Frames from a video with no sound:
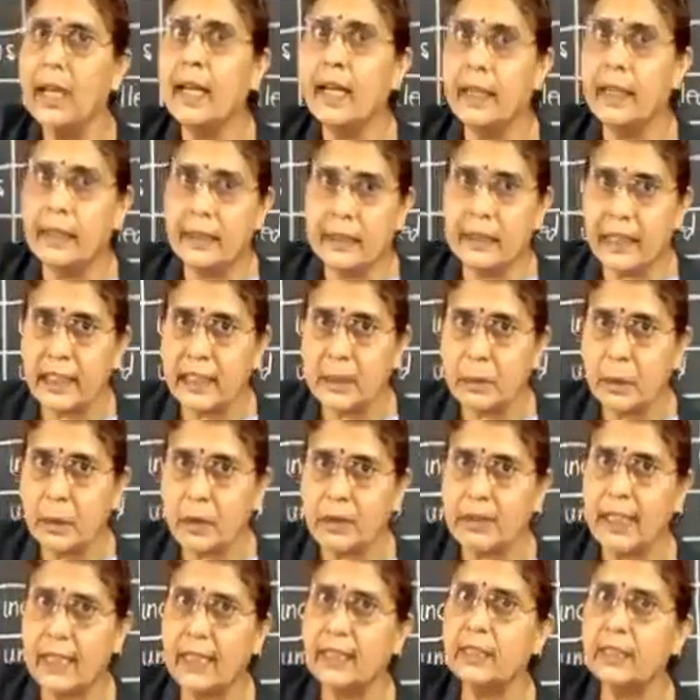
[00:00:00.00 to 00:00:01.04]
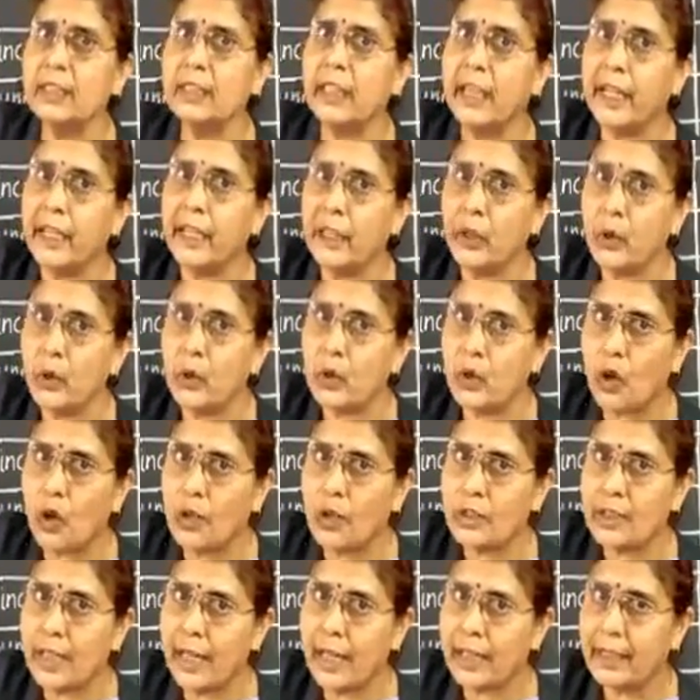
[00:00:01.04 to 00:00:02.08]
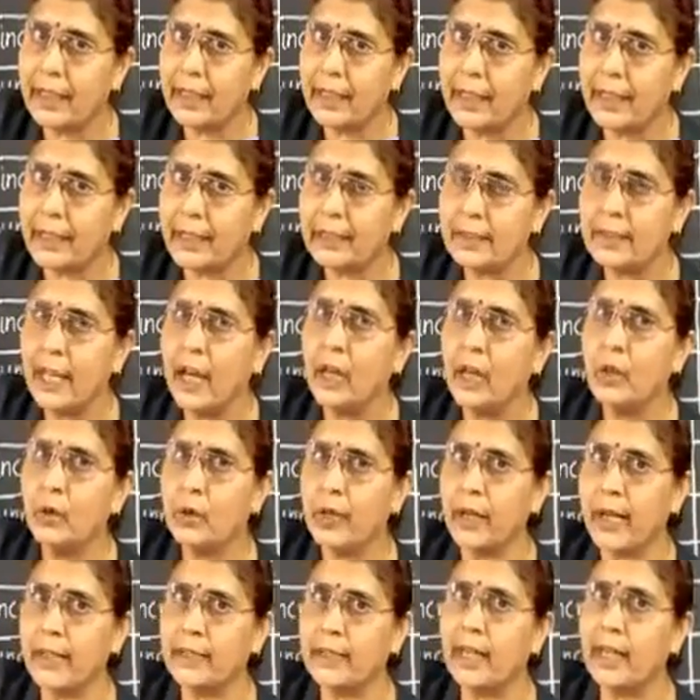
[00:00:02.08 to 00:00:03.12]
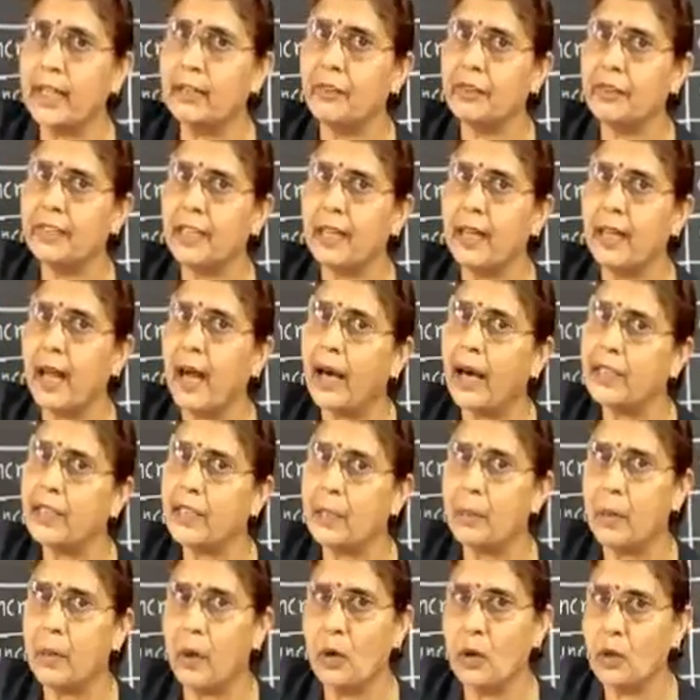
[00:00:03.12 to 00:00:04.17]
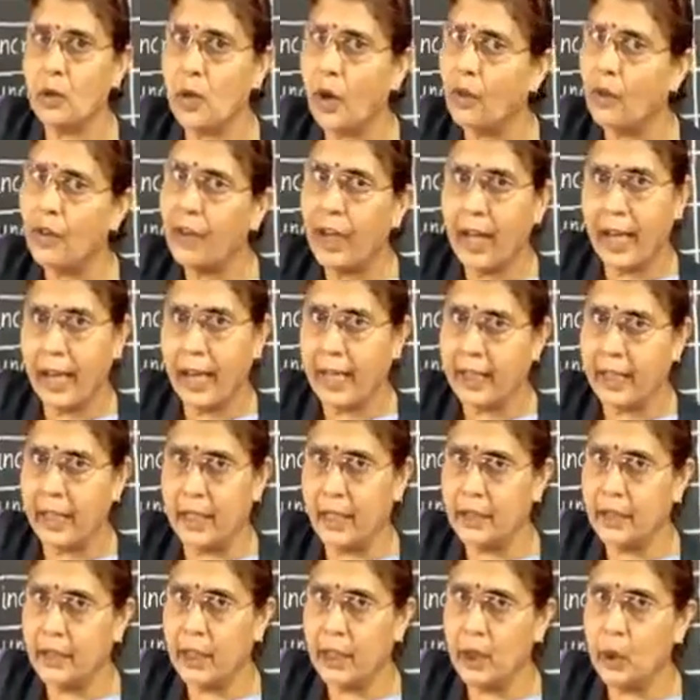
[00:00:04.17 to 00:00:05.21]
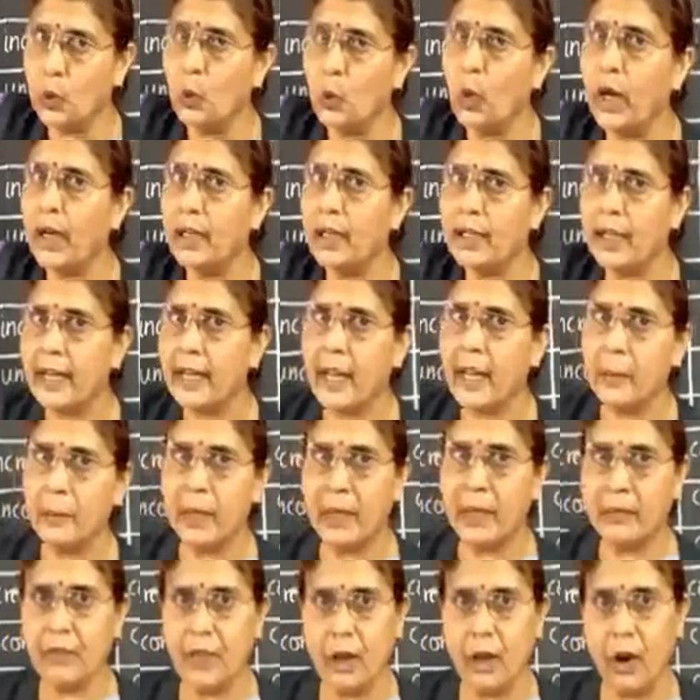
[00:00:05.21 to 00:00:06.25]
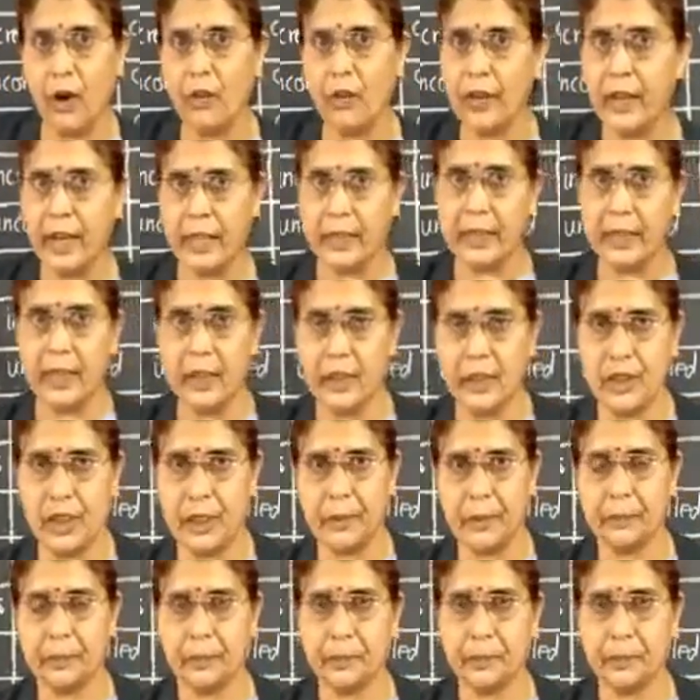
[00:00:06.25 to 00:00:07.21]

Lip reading: In this process, 3 neutrons are released together with a large amount of energy, 200 MeV of energy.